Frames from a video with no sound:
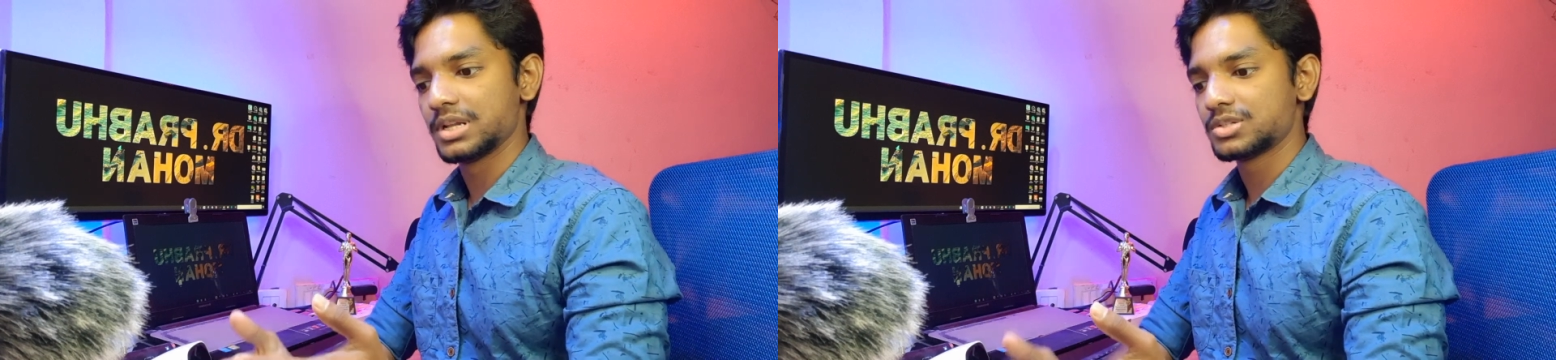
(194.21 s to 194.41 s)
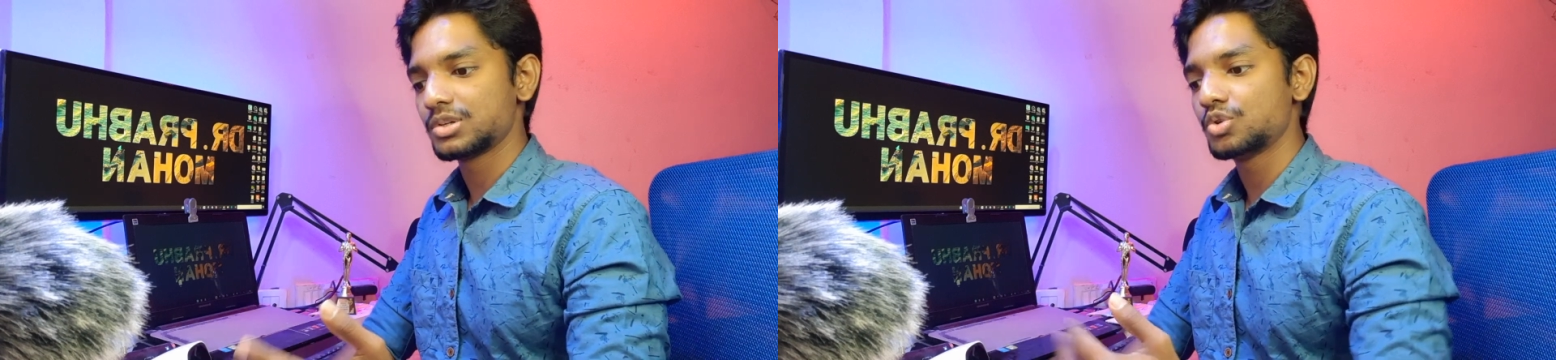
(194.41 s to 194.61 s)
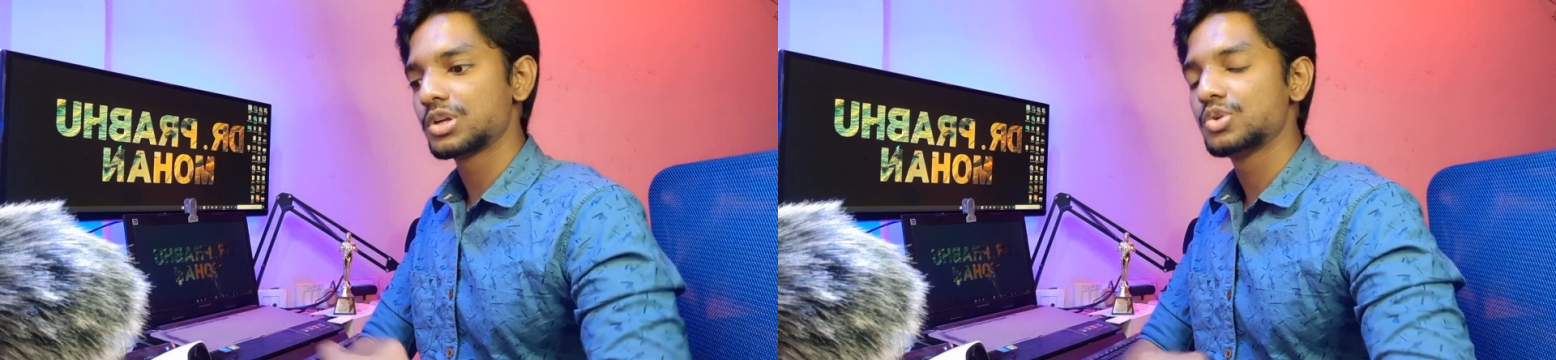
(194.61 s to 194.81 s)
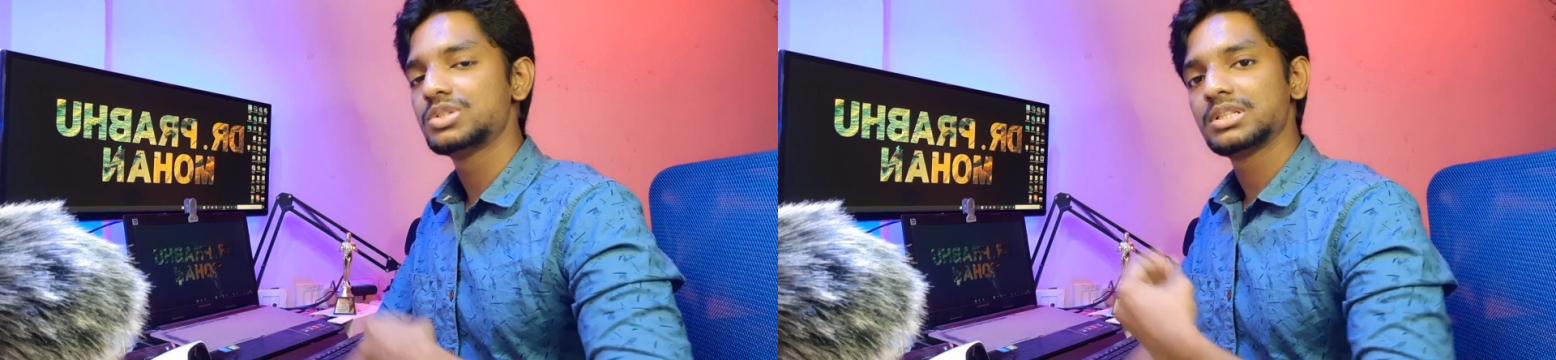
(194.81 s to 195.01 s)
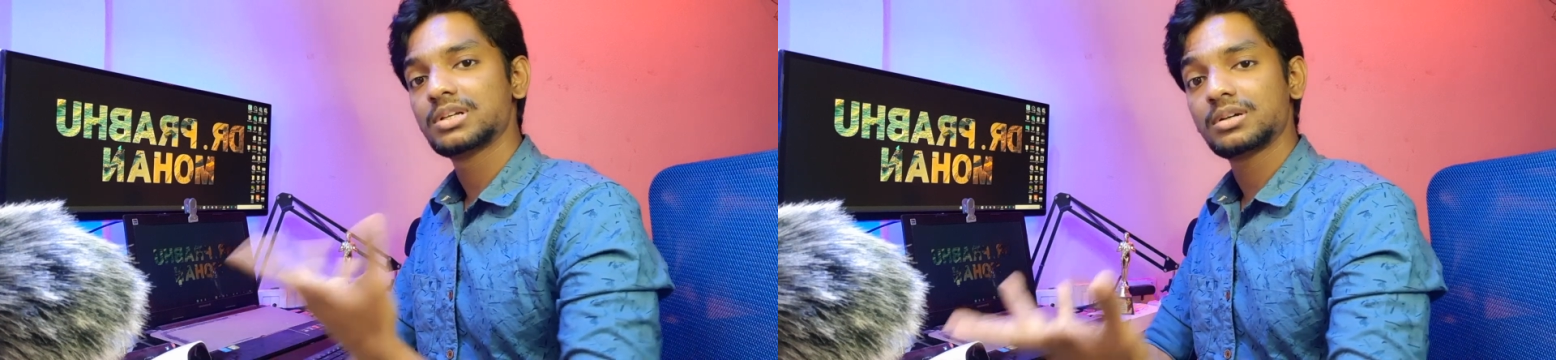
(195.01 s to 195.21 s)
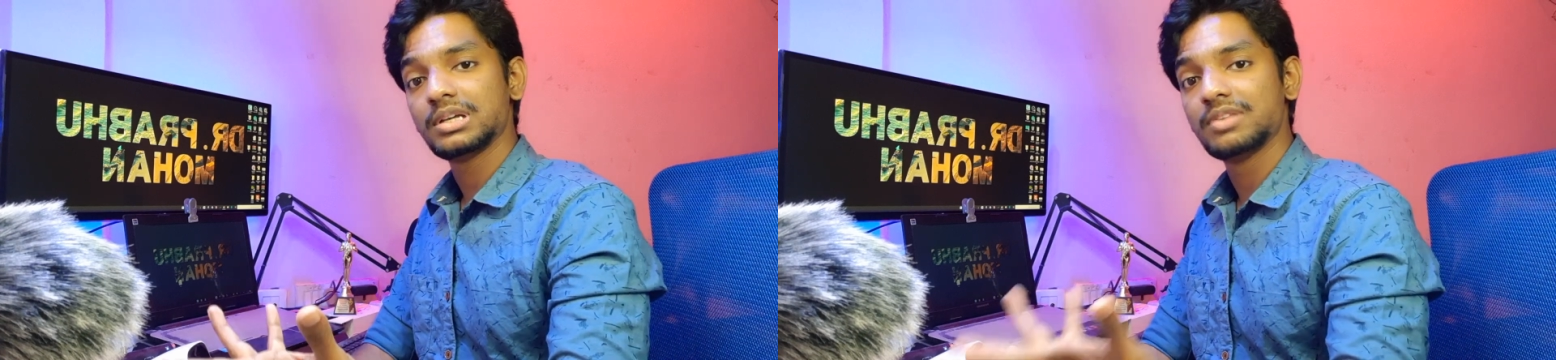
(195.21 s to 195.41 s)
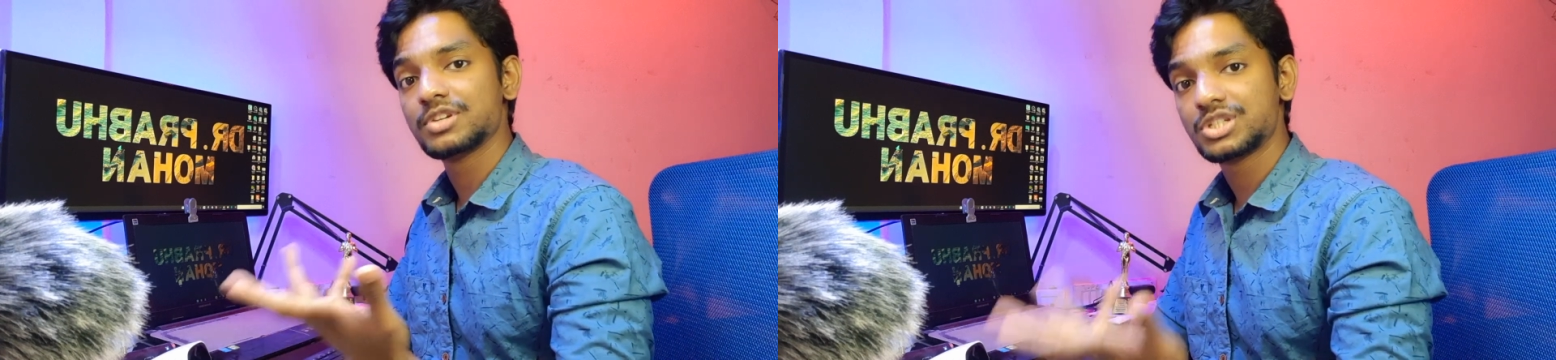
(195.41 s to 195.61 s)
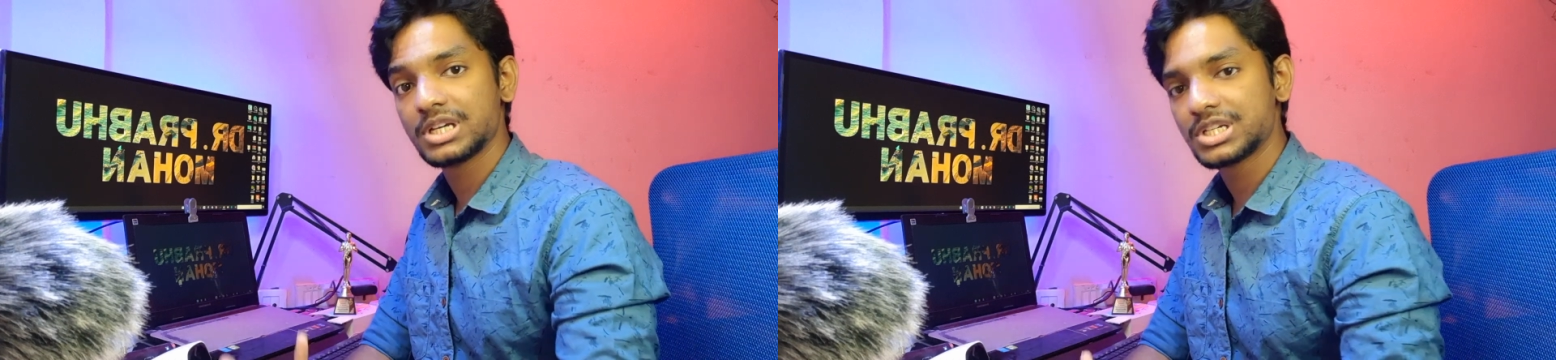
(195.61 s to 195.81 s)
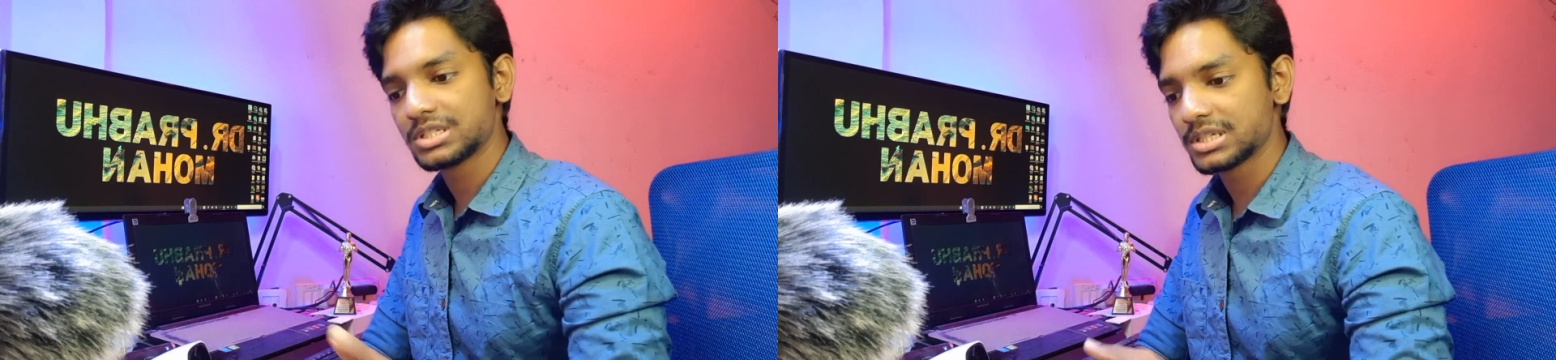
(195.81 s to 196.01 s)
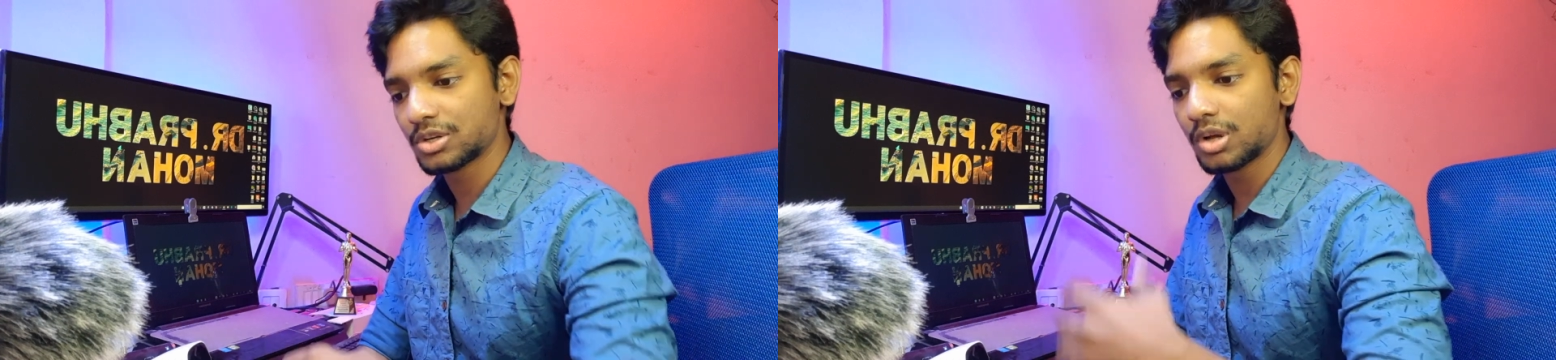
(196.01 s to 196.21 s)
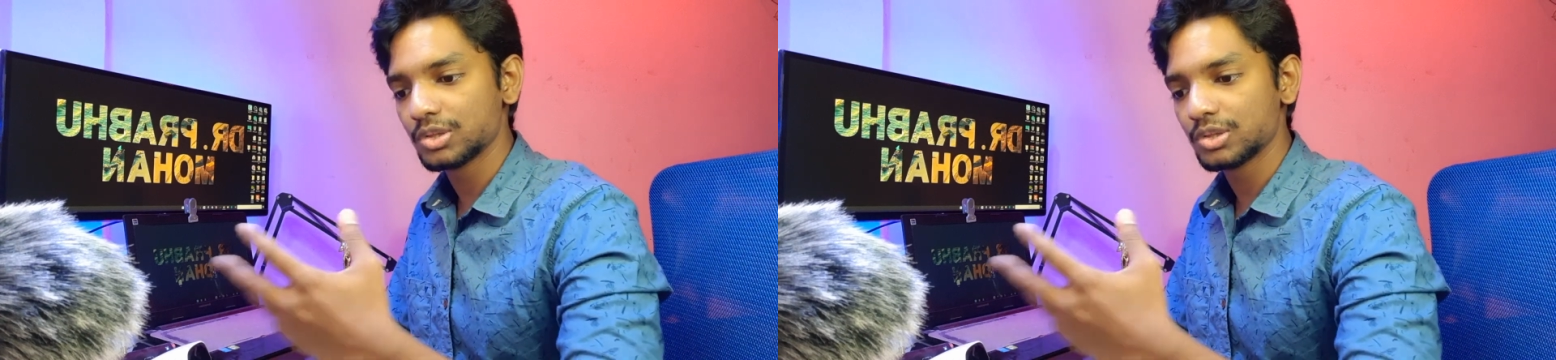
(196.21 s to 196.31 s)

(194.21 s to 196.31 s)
So you are using the investigations and all